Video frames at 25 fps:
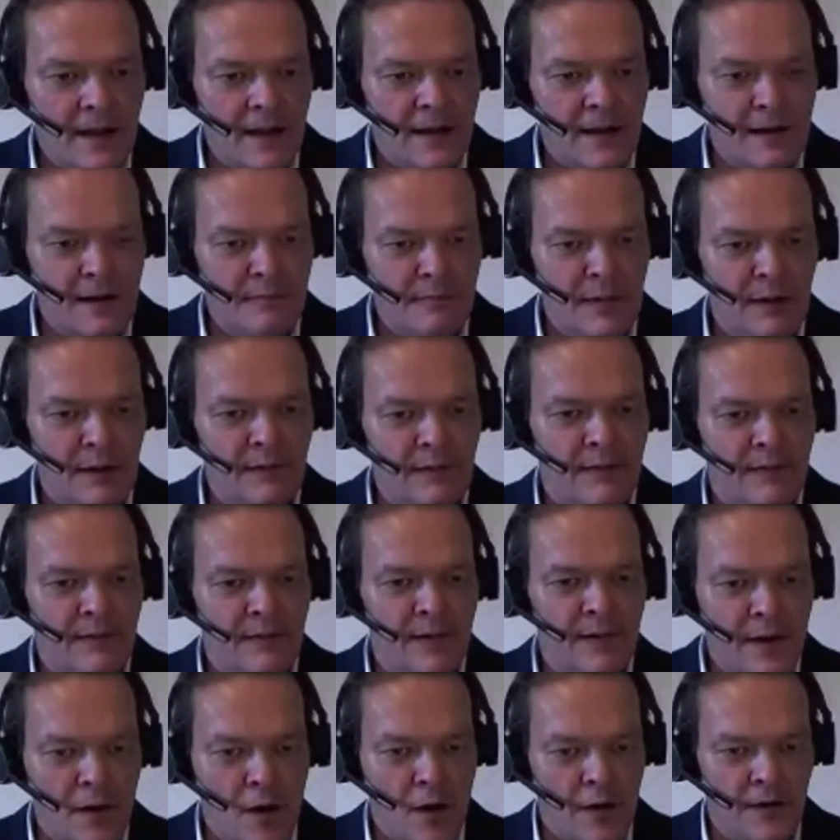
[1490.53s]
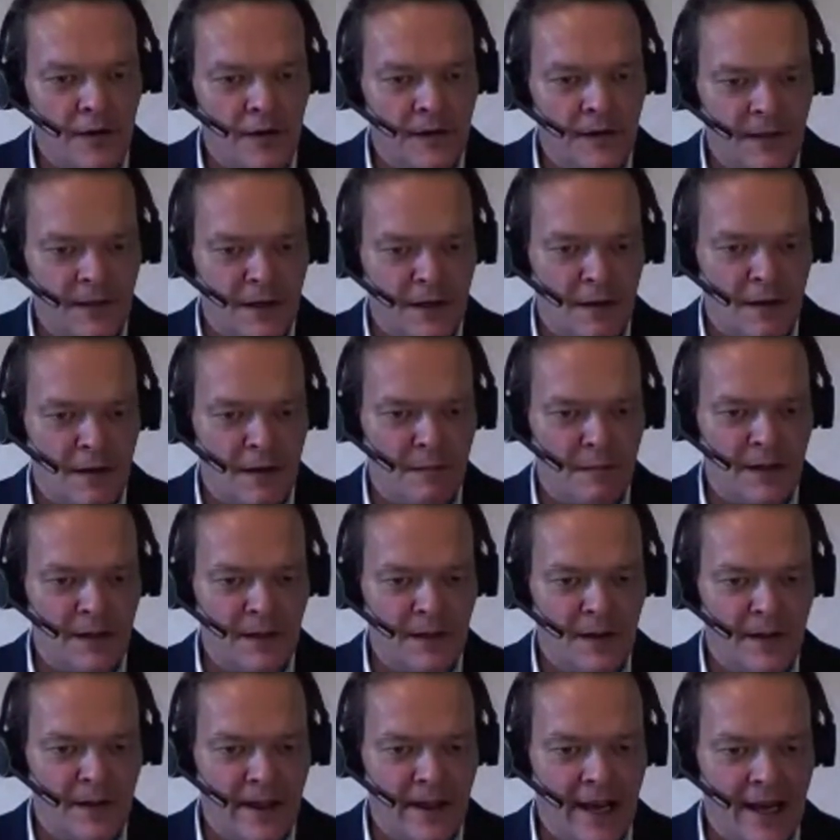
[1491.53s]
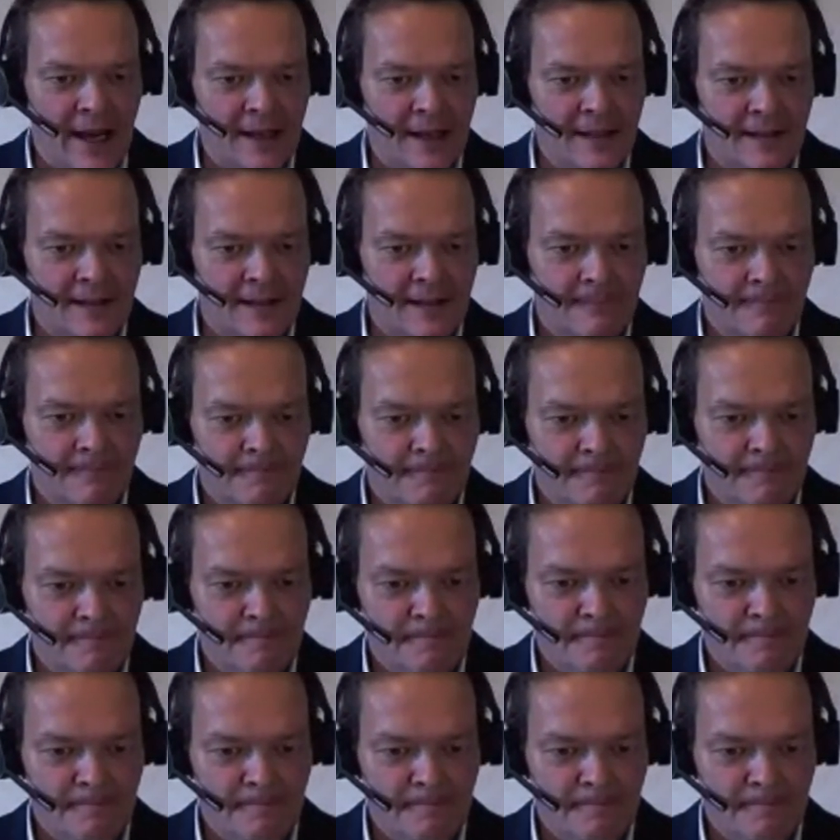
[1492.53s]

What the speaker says: and then maybe Veron to comment on that.